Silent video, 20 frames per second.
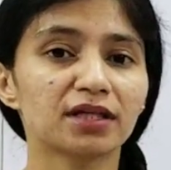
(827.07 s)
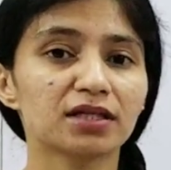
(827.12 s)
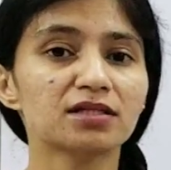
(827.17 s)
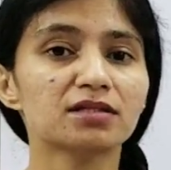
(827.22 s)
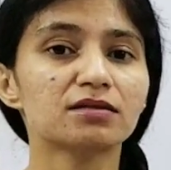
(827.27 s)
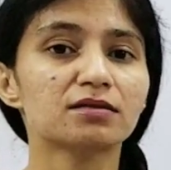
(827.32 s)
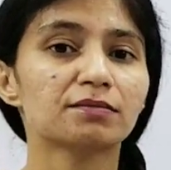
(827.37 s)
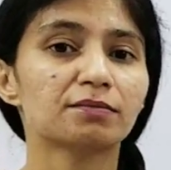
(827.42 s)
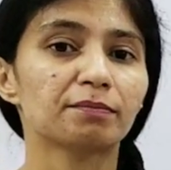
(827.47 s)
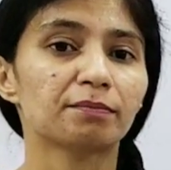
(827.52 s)

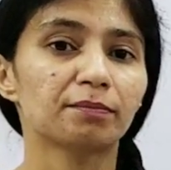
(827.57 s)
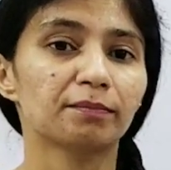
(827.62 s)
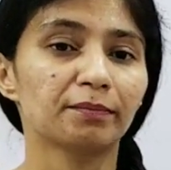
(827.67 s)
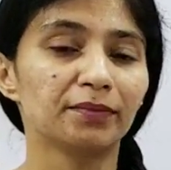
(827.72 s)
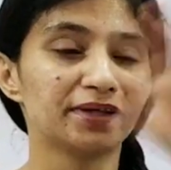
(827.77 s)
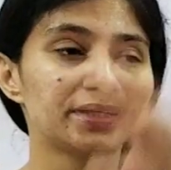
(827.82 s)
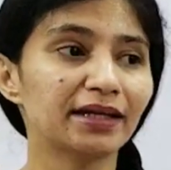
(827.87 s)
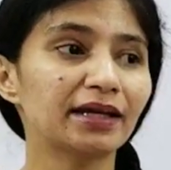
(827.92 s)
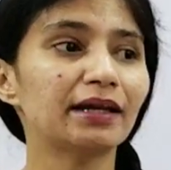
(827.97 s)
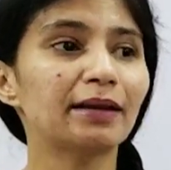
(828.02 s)
this
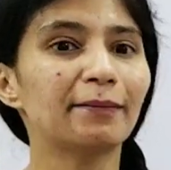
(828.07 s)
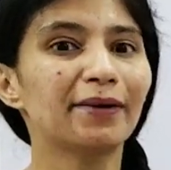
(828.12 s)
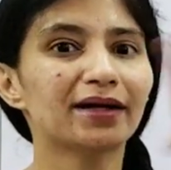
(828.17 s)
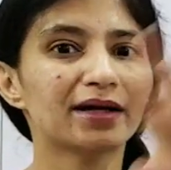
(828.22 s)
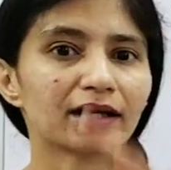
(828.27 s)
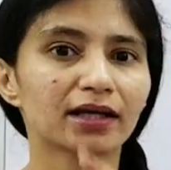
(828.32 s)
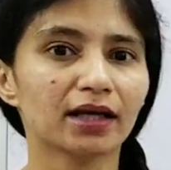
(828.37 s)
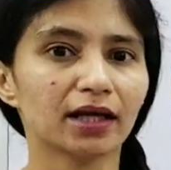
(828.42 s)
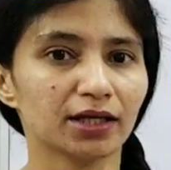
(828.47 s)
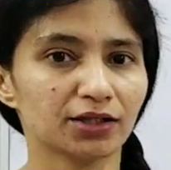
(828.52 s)

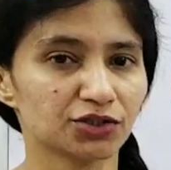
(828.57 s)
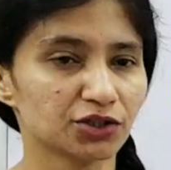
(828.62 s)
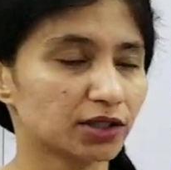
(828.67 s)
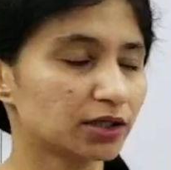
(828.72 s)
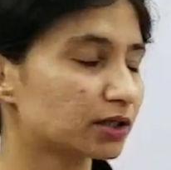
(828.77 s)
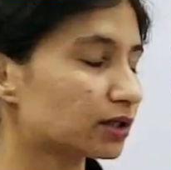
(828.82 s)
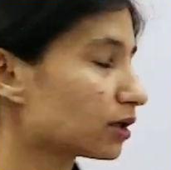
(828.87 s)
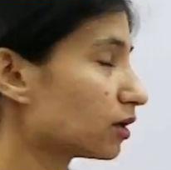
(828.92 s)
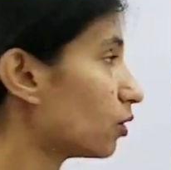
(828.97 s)
delimiting agent.